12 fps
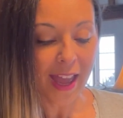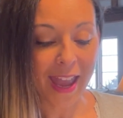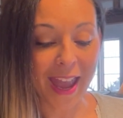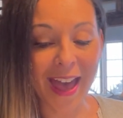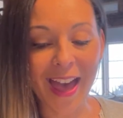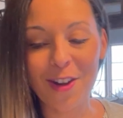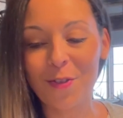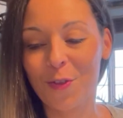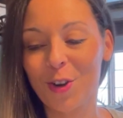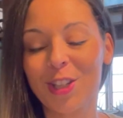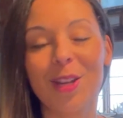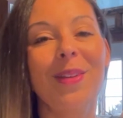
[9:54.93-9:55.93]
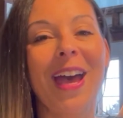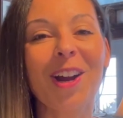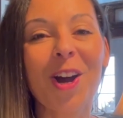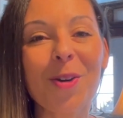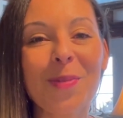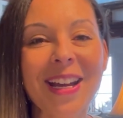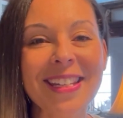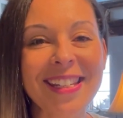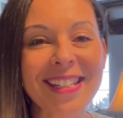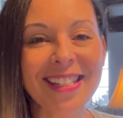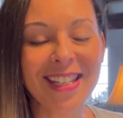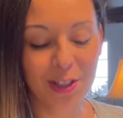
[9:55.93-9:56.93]
And for some at-home
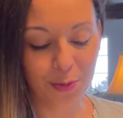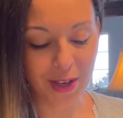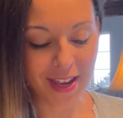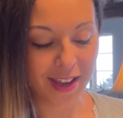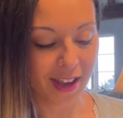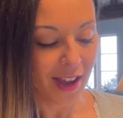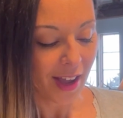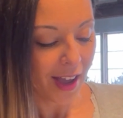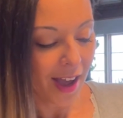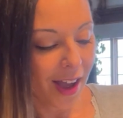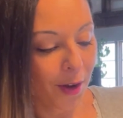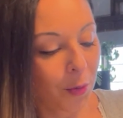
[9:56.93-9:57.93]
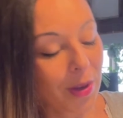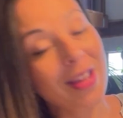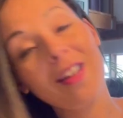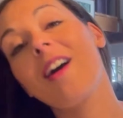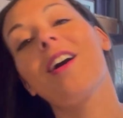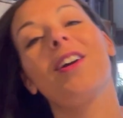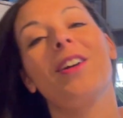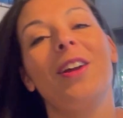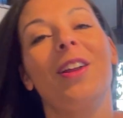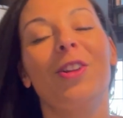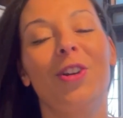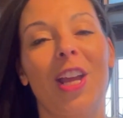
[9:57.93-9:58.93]
ideas this week, we are
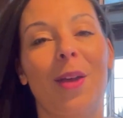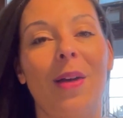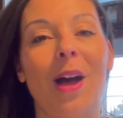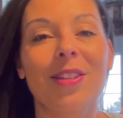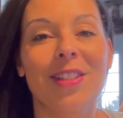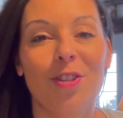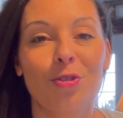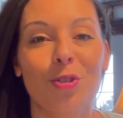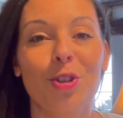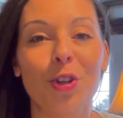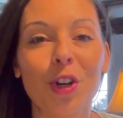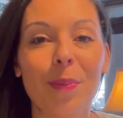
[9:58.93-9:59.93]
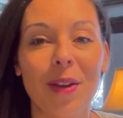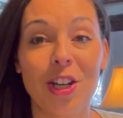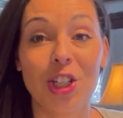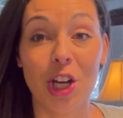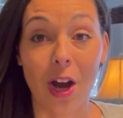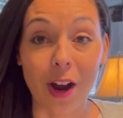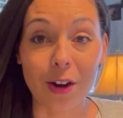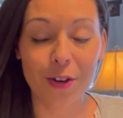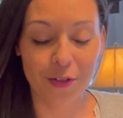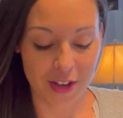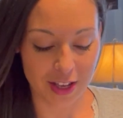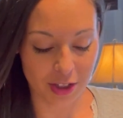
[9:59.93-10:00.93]
learning about Central Europe and
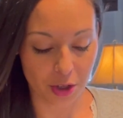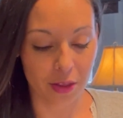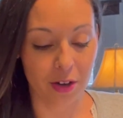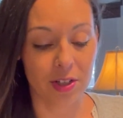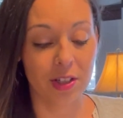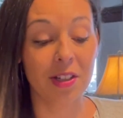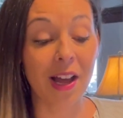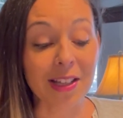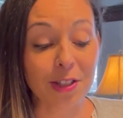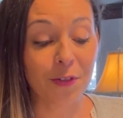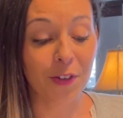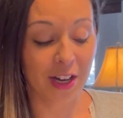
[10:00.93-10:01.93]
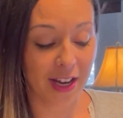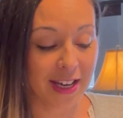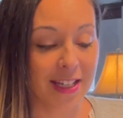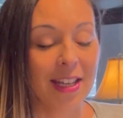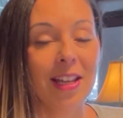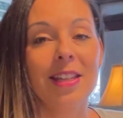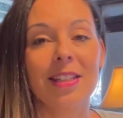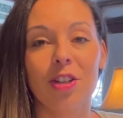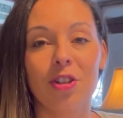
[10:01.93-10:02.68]
geography, so there's lots of fun ideas